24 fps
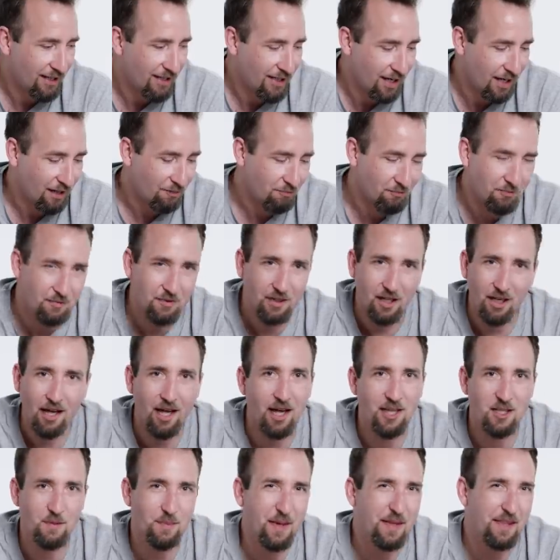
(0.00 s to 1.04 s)
yeah,
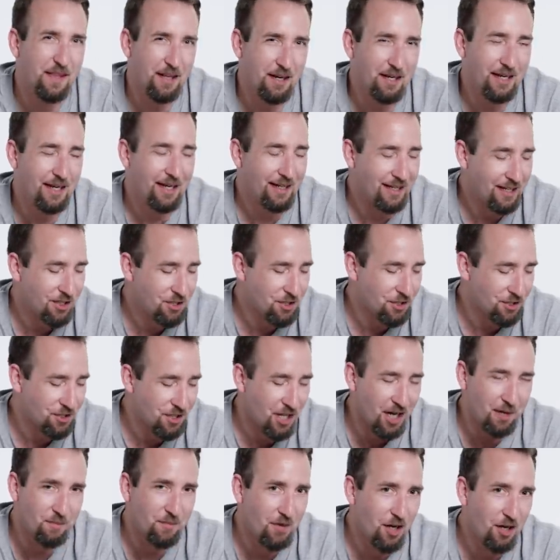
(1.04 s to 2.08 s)
I'd spend that initial
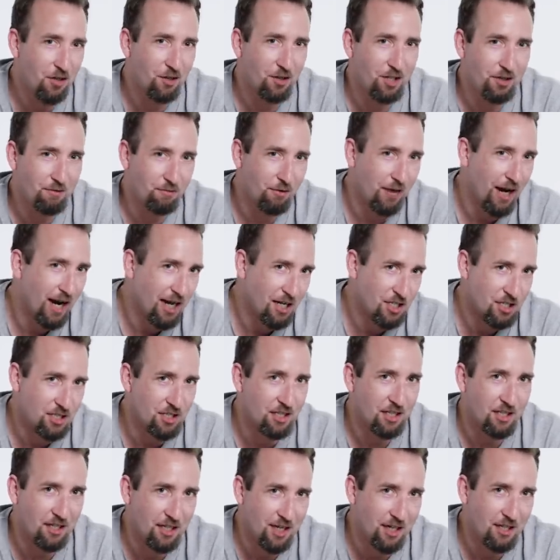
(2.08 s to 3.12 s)
time not looking for
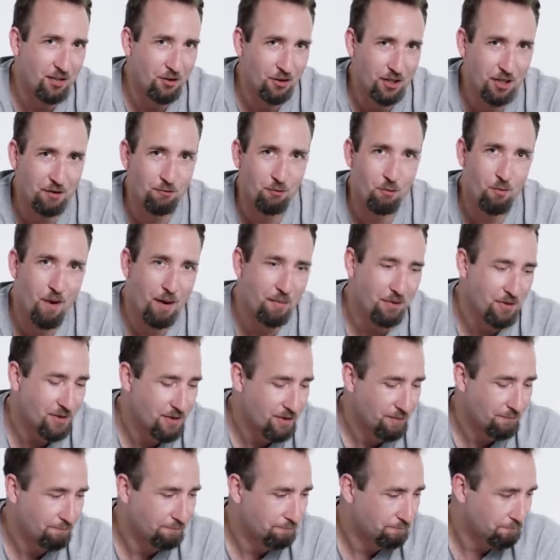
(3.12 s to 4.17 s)
action and looking for
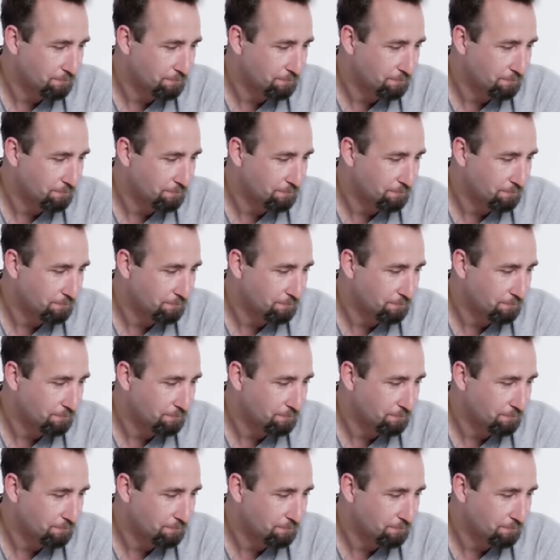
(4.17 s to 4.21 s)
weapons.